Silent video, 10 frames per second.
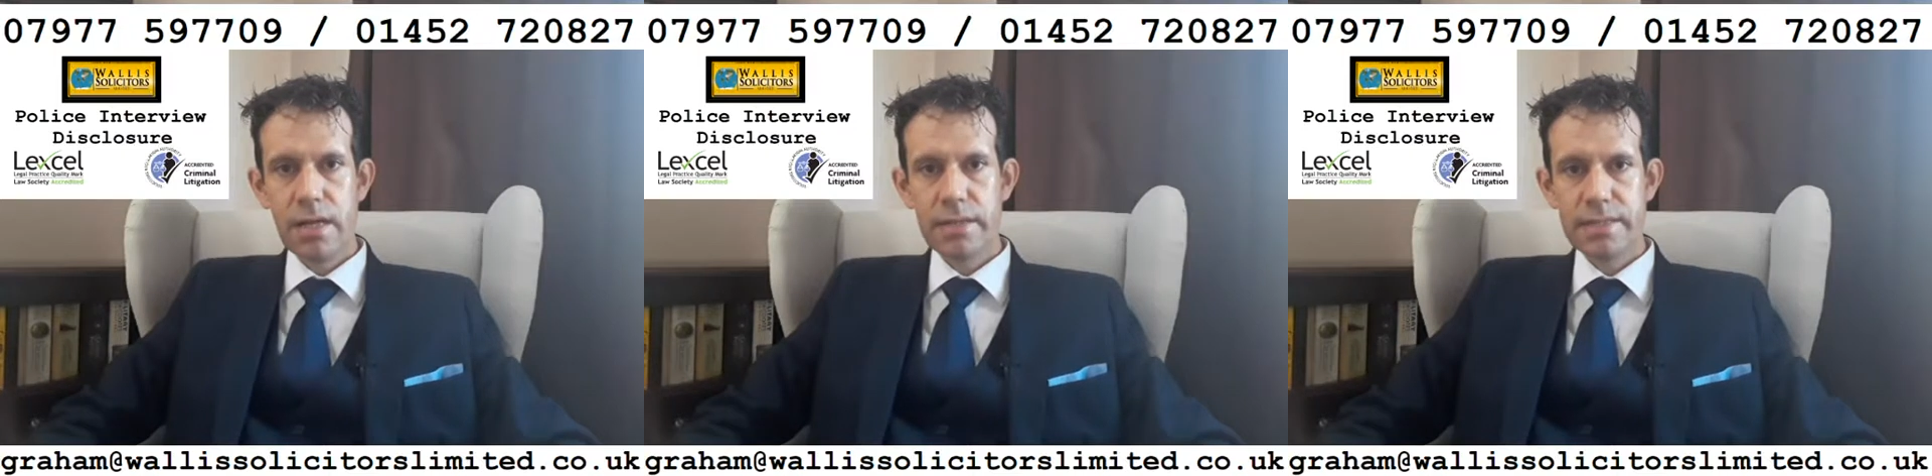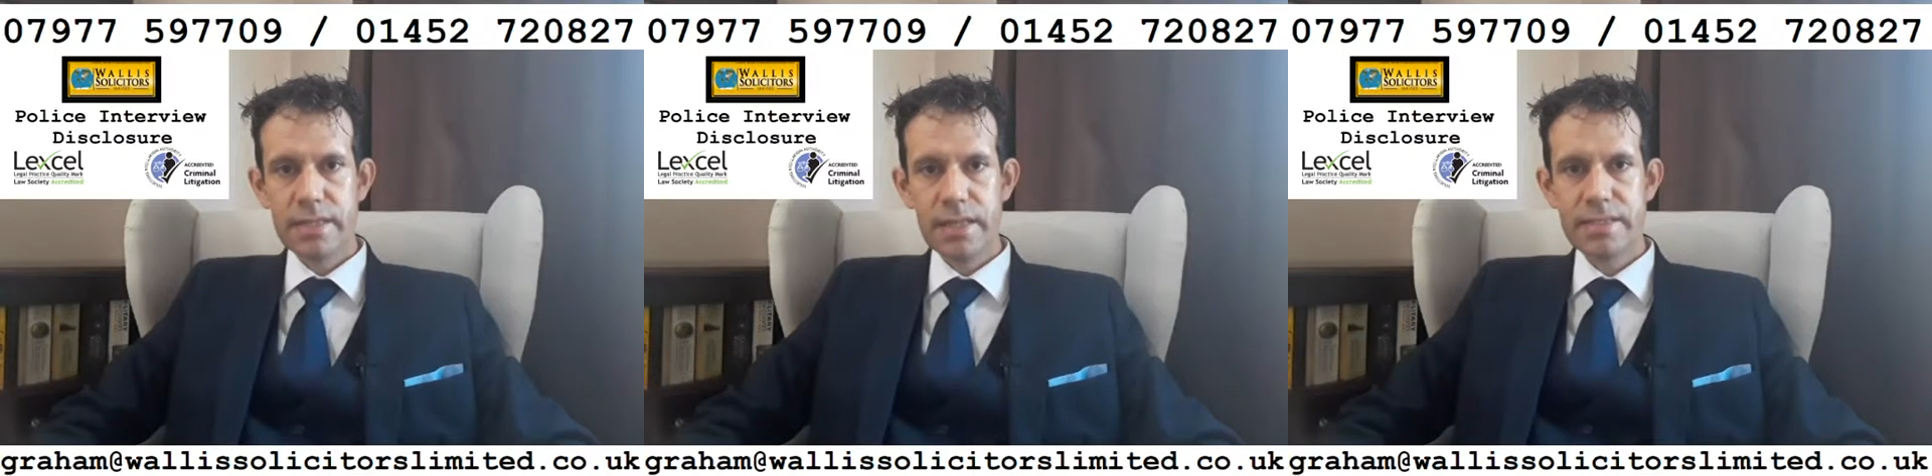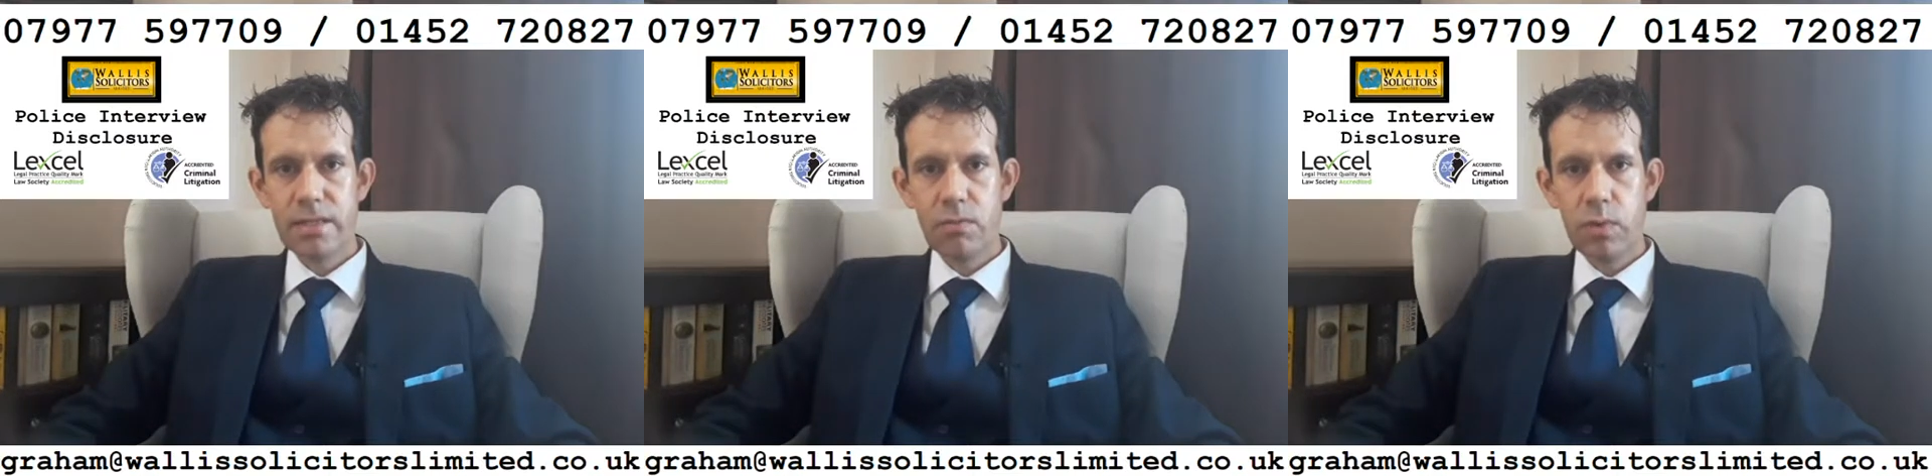the
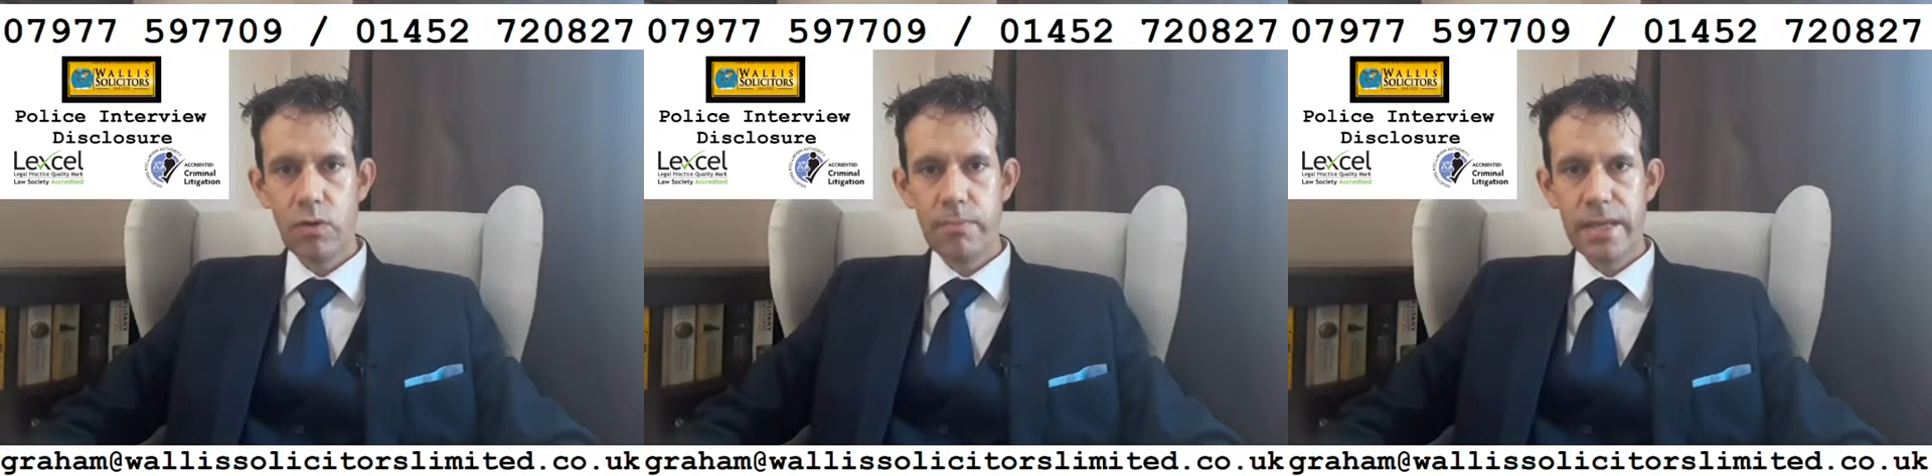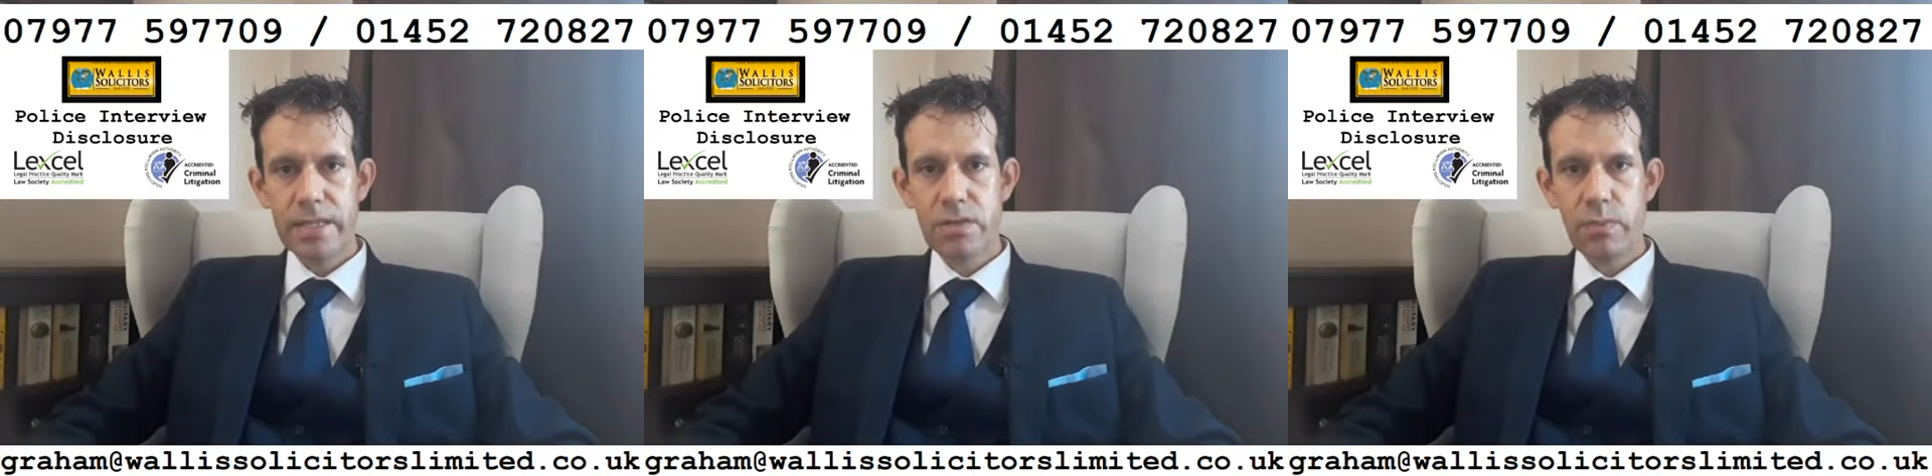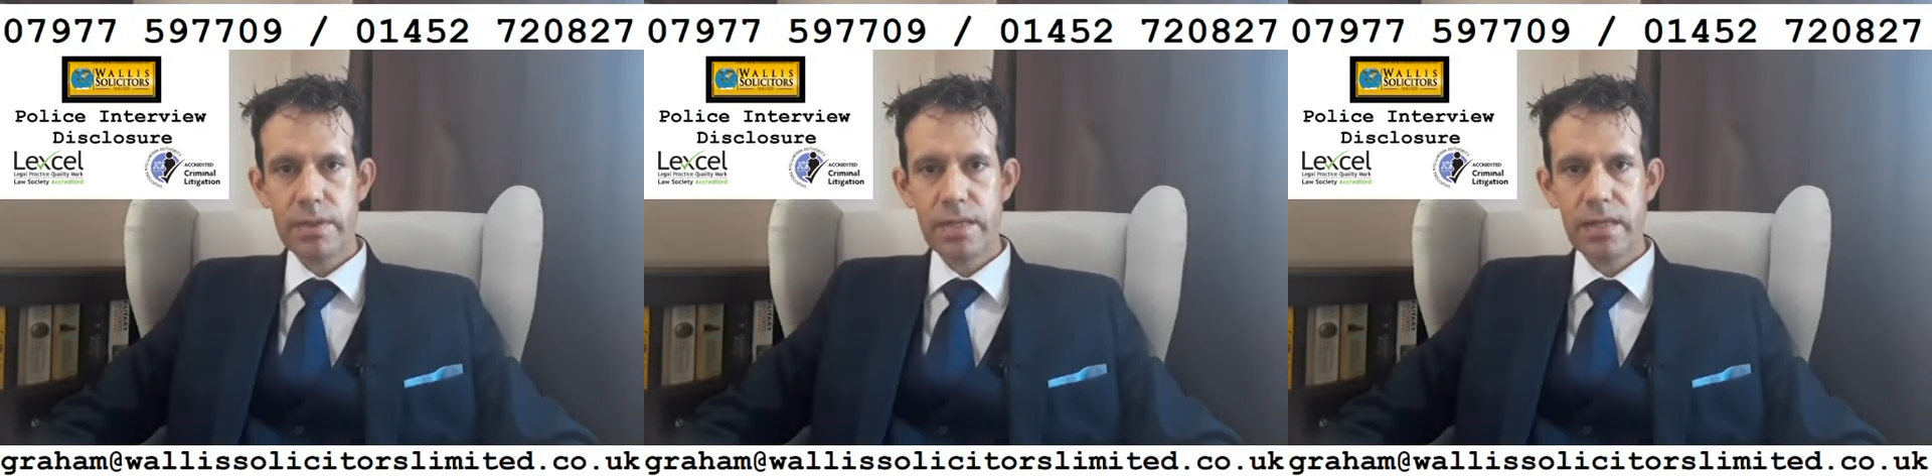solicitor will meet
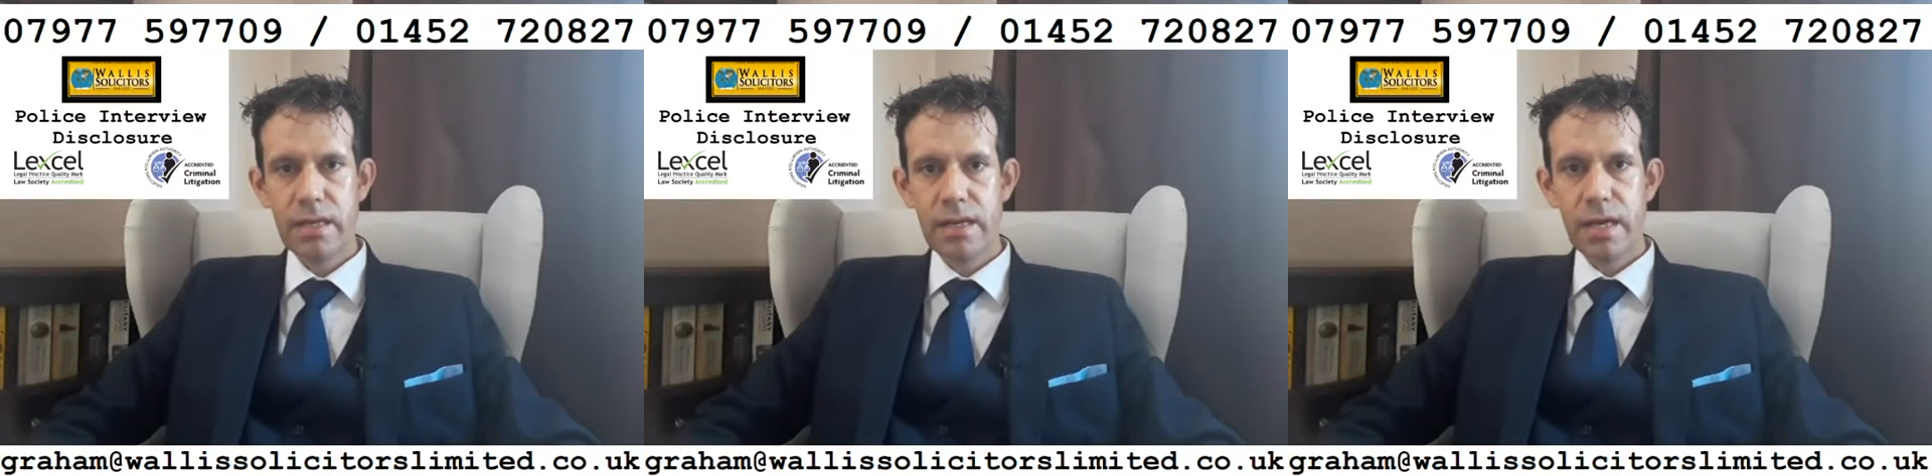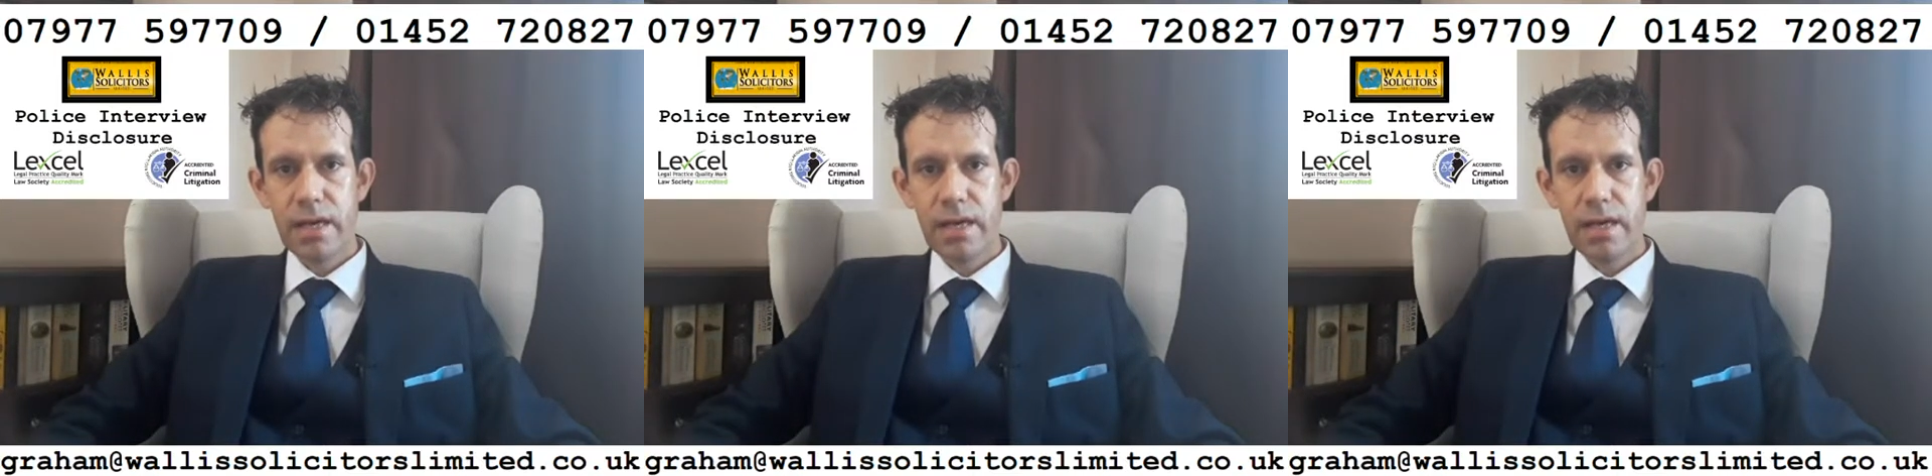with the